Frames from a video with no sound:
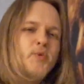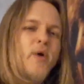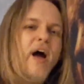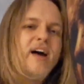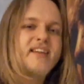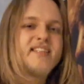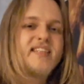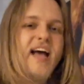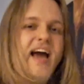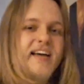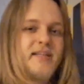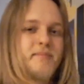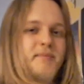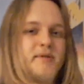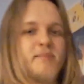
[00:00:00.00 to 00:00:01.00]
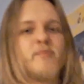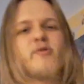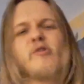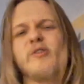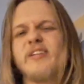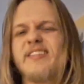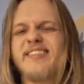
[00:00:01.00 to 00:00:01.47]
rock side a bit
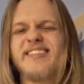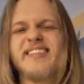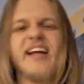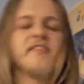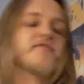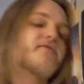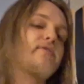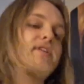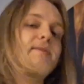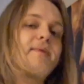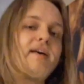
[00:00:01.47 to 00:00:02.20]
more, and it's not fully